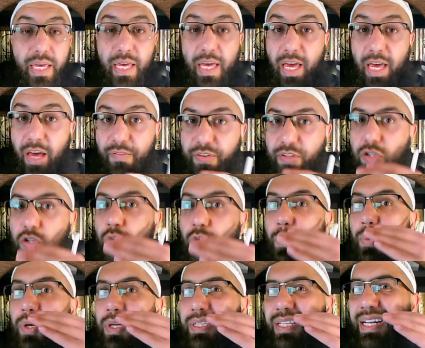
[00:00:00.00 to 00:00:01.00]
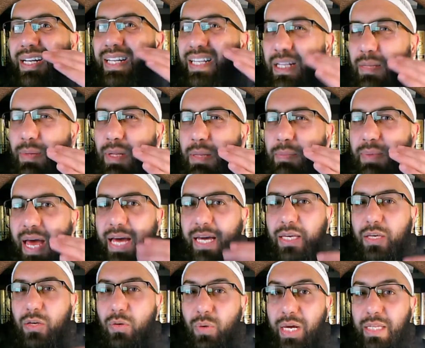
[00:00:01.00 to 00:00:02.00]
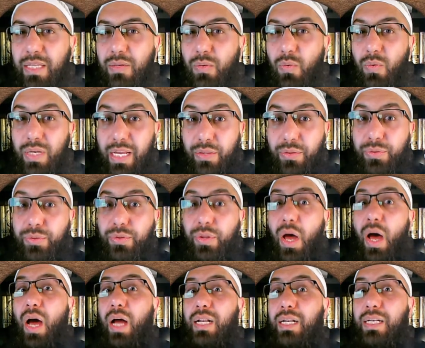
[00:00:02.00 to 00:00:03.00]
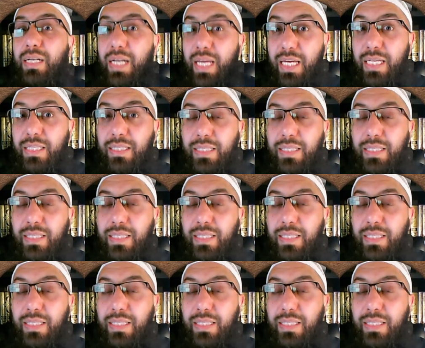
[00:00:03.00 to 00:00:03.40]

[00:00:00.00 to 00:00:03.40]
If you pull it a little bit back, you get wala talin.